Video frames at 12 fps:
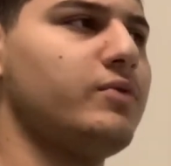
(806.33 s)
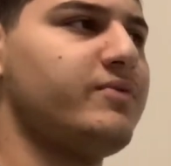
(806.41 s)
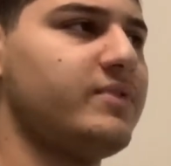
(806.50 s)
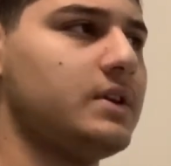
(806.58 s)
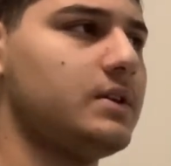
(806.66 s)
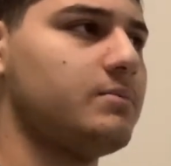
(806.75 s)

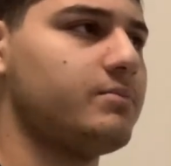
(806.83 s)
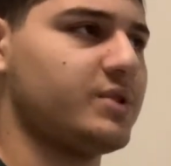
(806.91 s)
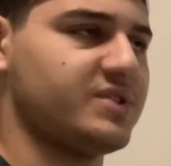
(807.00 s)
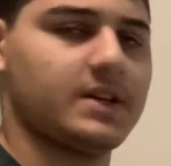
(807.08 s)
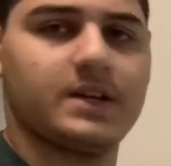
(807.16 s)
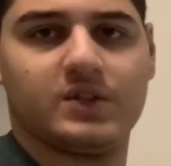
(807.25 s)
feet per
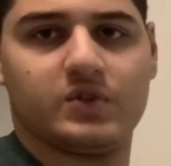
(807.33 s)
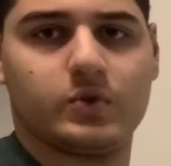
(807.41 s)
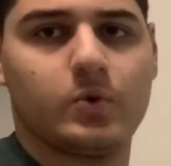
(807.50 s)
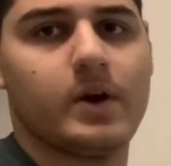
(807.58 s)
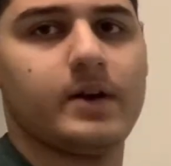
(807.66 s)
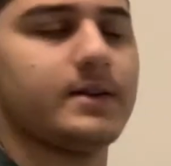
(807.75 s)
second
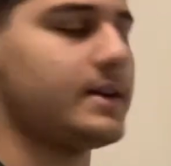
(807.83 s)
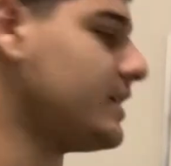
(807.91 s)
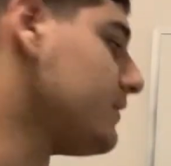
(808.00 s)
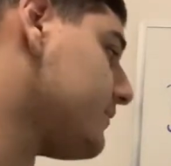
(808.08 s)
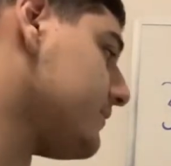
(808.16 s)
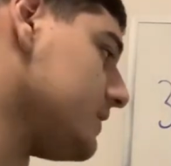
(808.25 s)
squared in
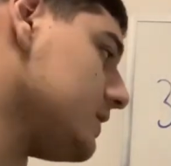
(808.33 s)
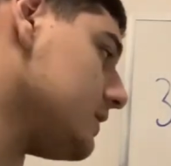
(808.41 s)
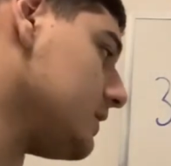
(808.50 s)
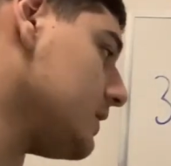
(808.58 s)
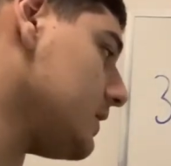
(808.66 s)
feet.